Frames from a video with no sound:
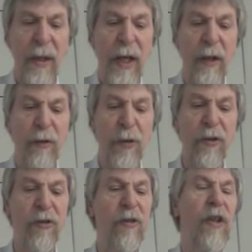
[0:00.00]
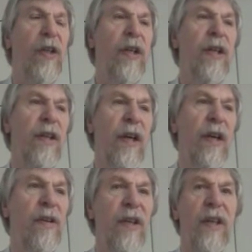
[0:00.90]
Unfortunately,
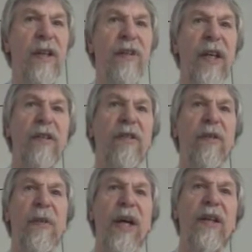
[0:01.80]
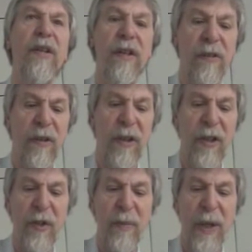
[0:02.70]
the exact semantics
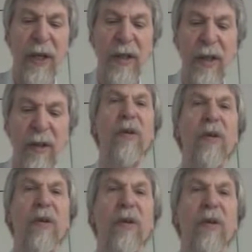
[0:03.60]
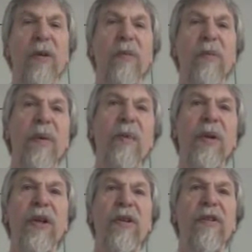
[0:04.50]
are depending on the so-called
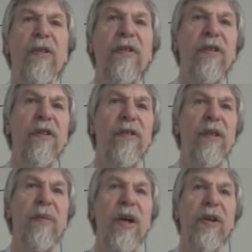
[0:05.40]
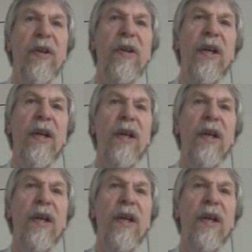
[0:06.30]
memory consistency model.